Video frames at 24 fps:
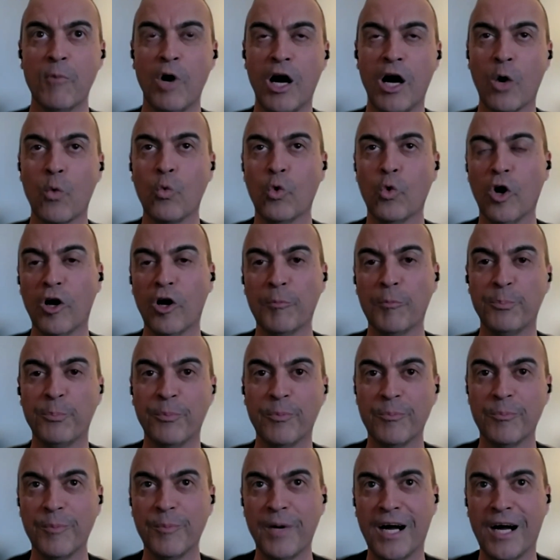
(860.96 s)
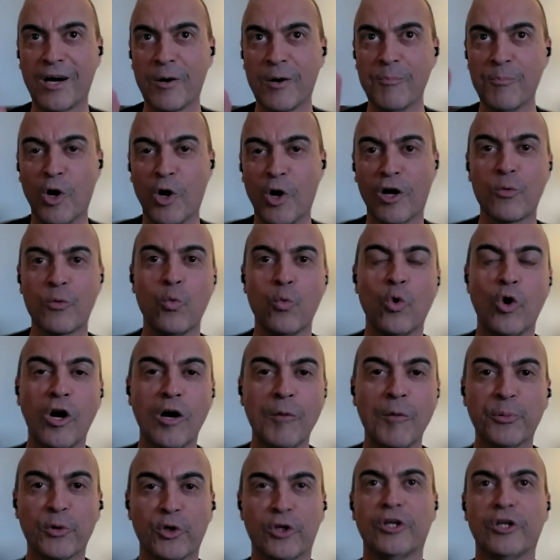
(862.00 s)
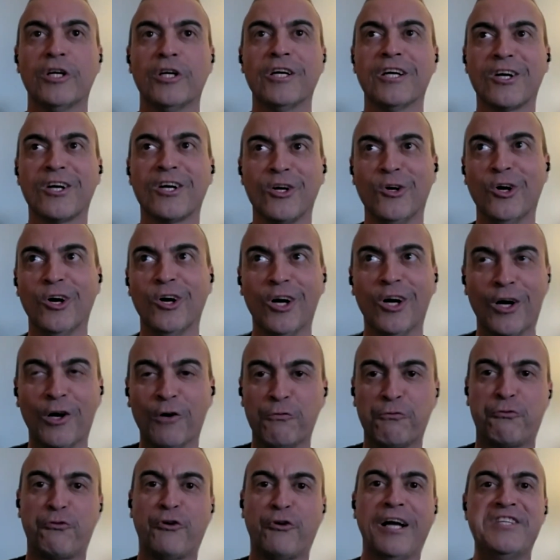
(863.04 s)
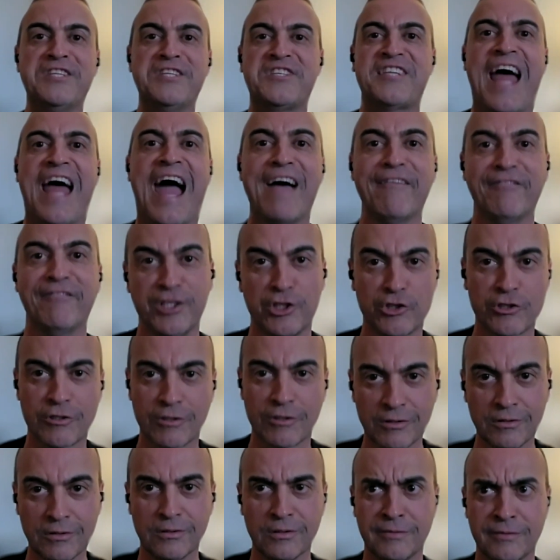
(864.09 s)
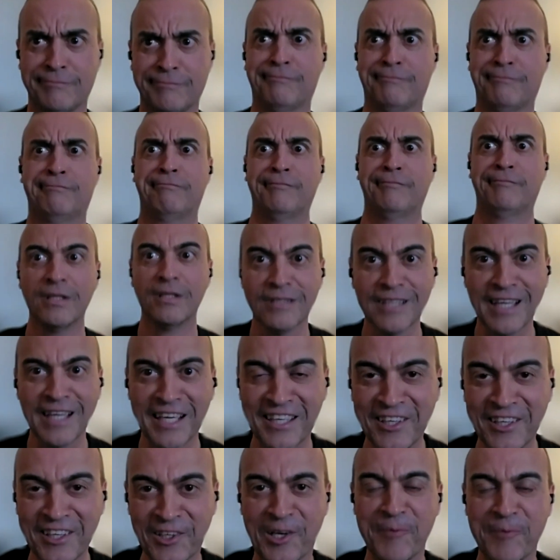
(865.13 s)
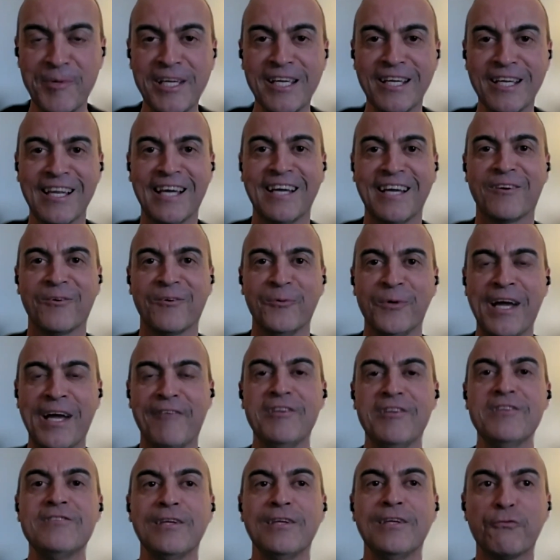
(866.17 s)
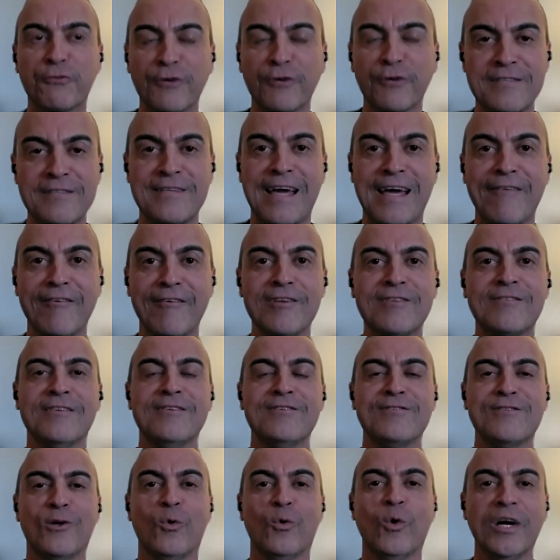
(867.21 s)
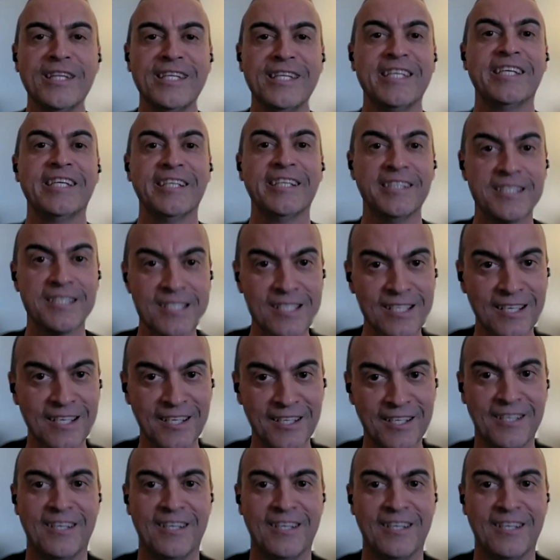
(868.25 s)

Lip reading: Mark Wahlberg or Fred Savage? Like, you know what I mean? Like, we haven't seen Fred Savage since the Wonder Years.